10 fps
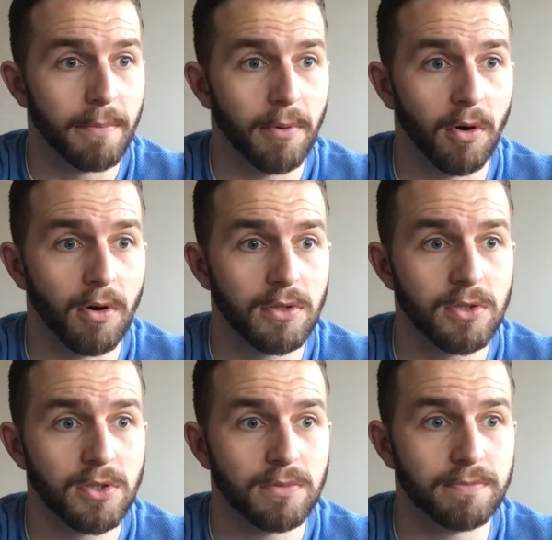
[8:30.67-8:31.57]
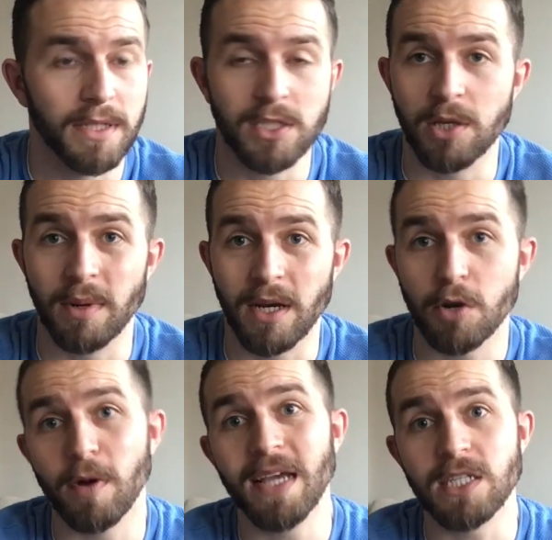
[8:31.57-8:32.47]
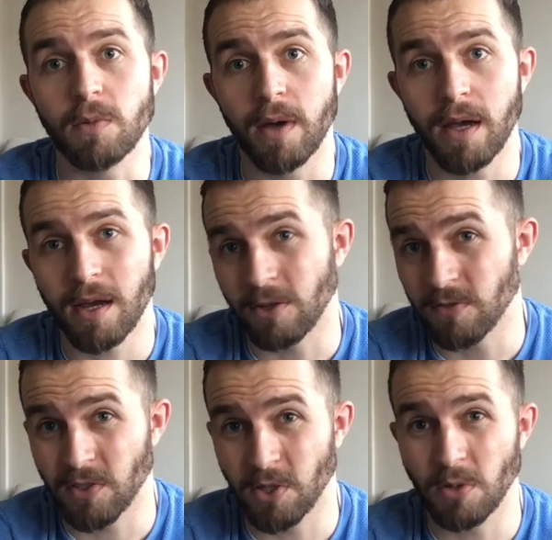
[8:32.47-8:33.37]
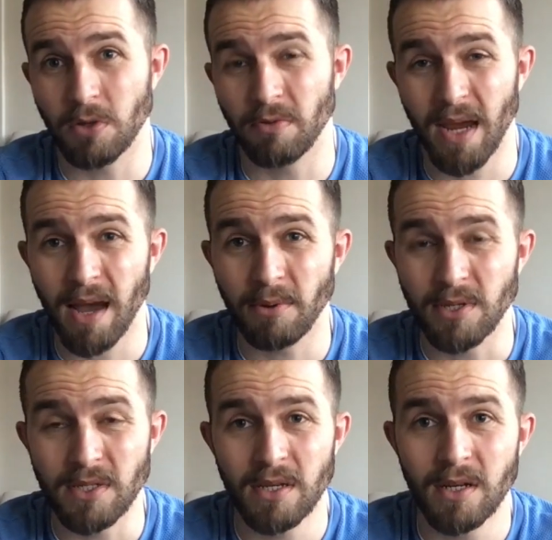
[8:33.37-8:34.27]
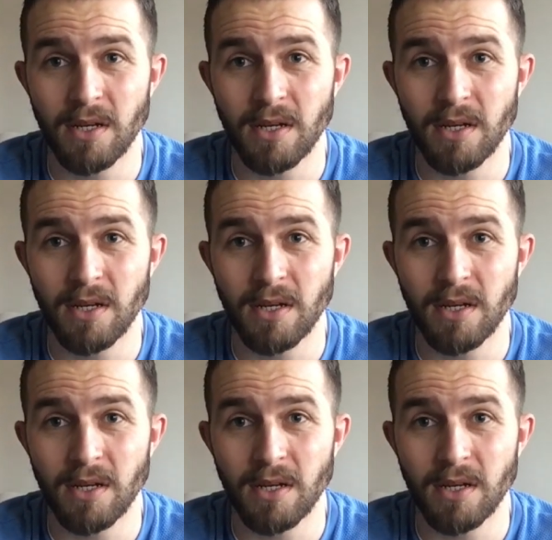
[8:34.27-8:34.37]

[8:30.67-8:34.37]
but been doing crazy workouts for 2 to 3 hours.